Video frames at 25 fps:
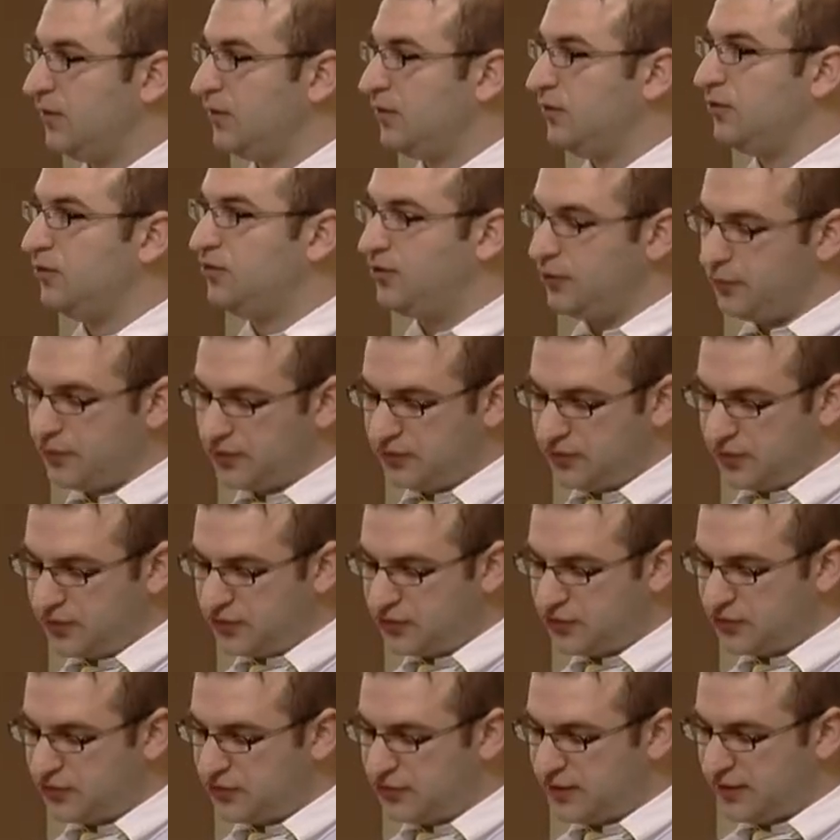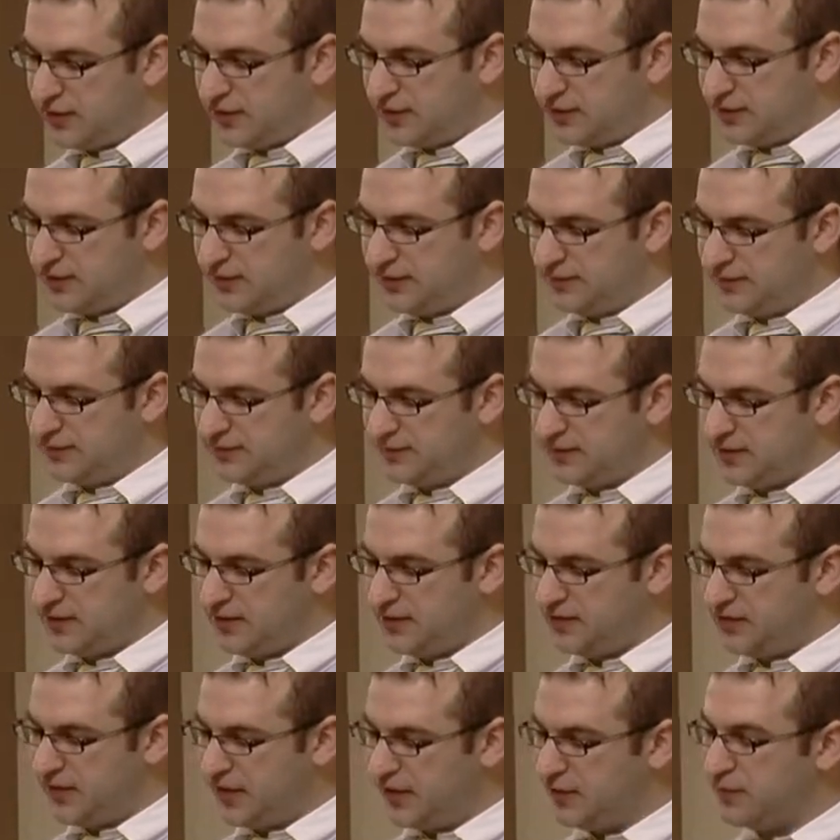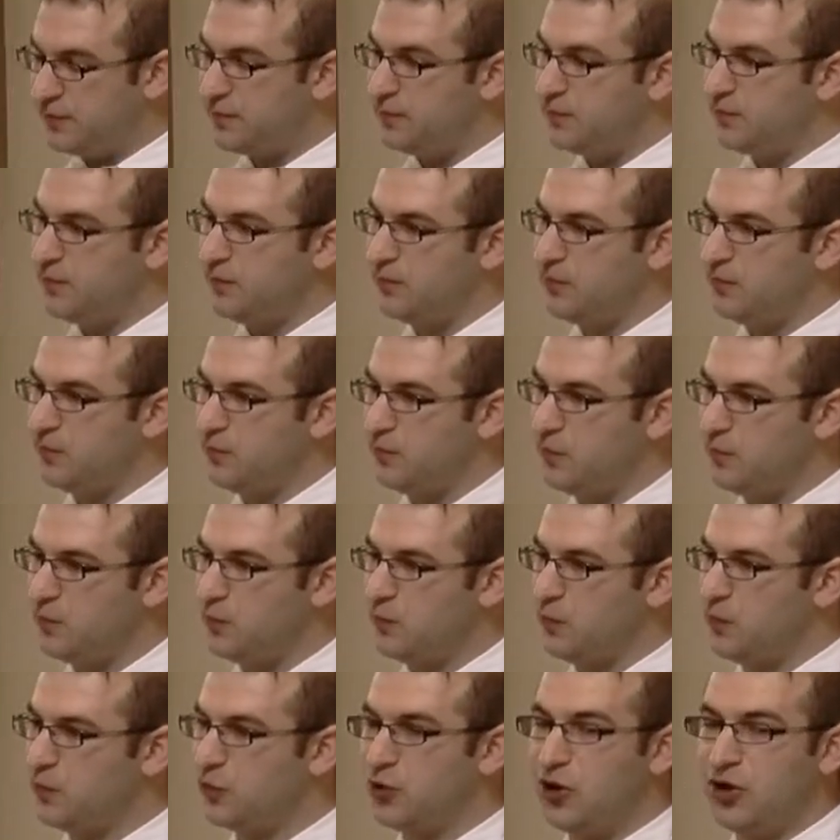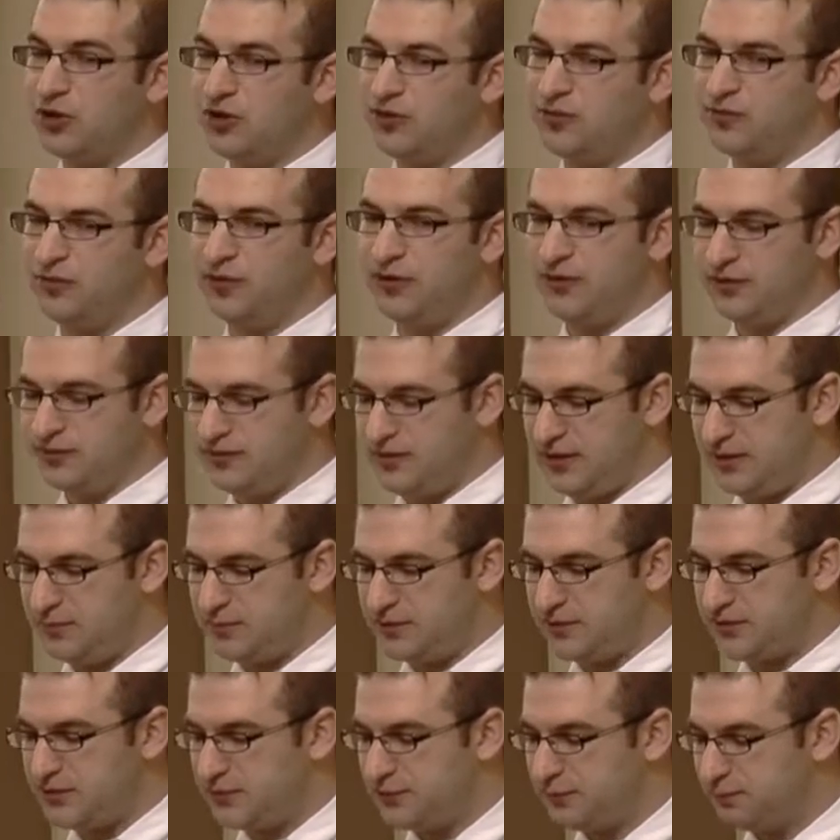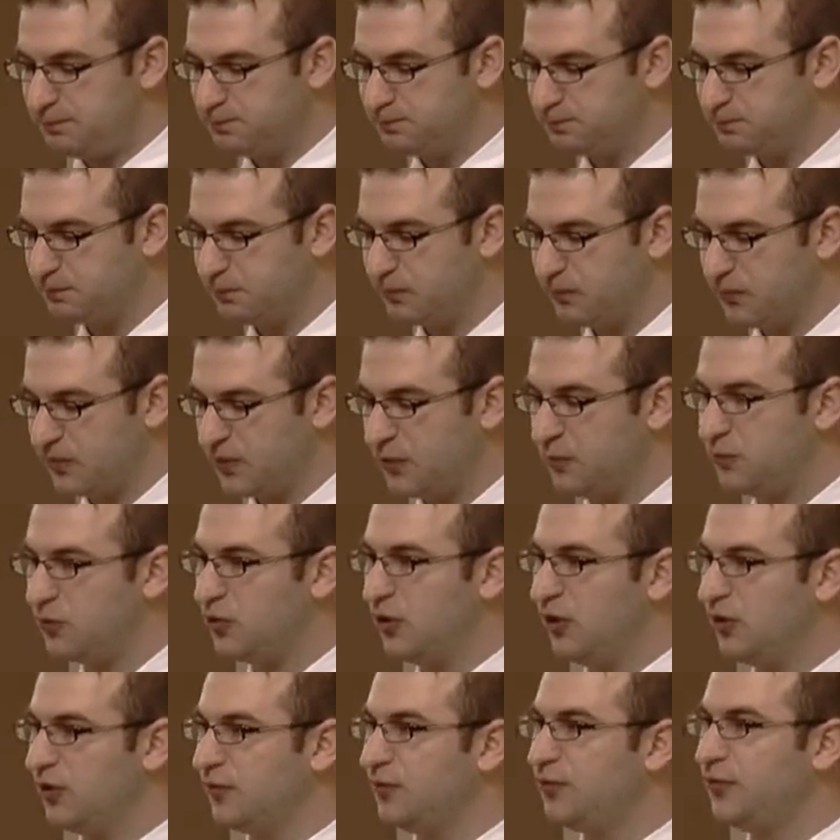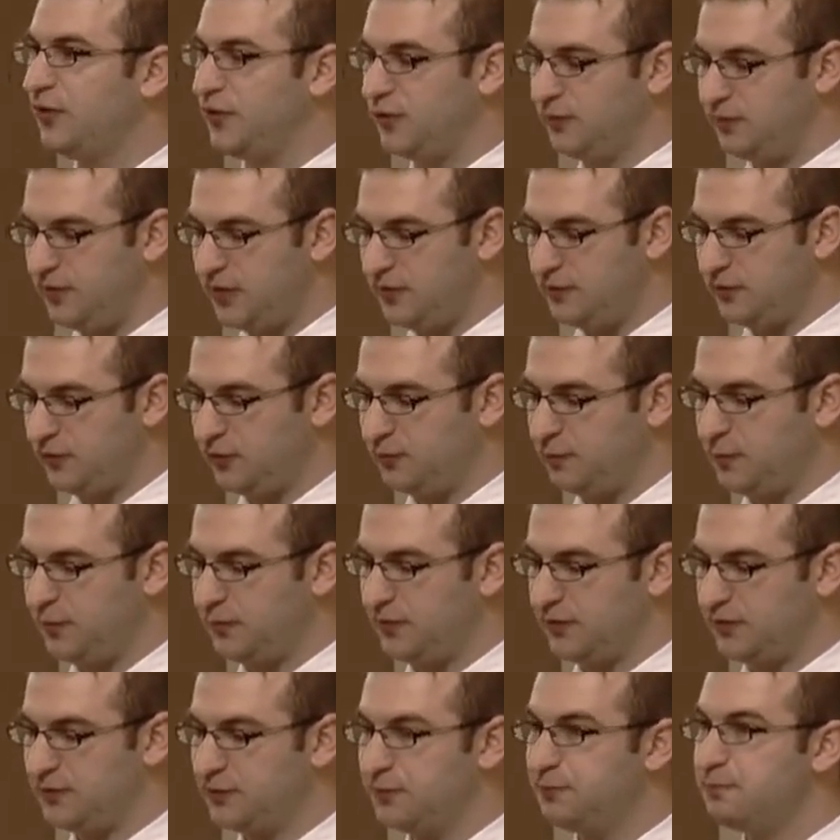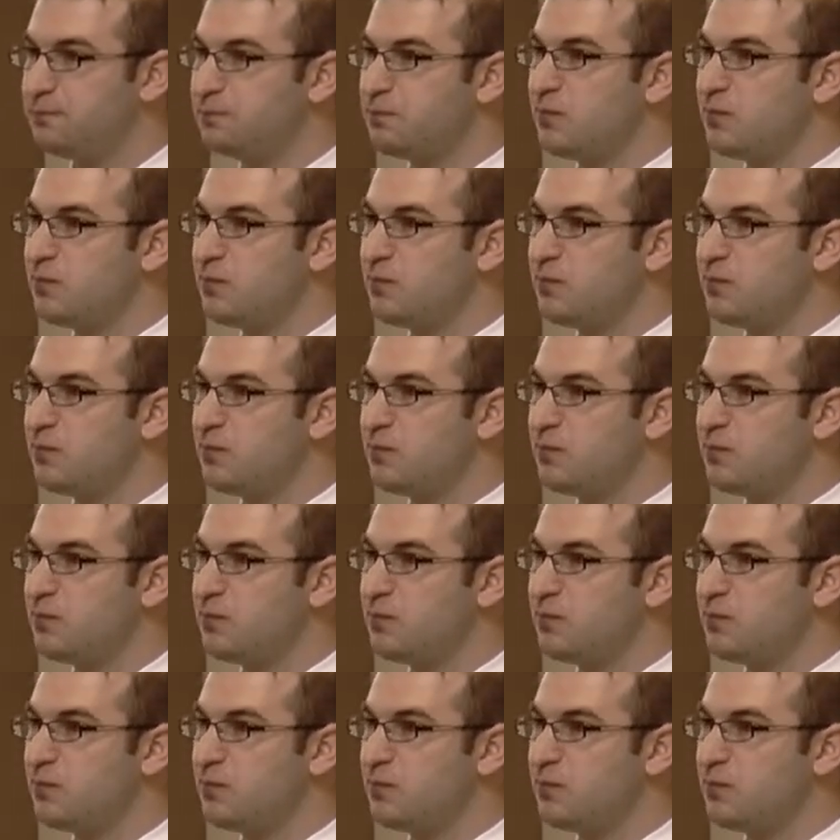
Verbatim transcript: You see, what's interesting is that we're all afraid of demons, and we're all afraid of evil spirits.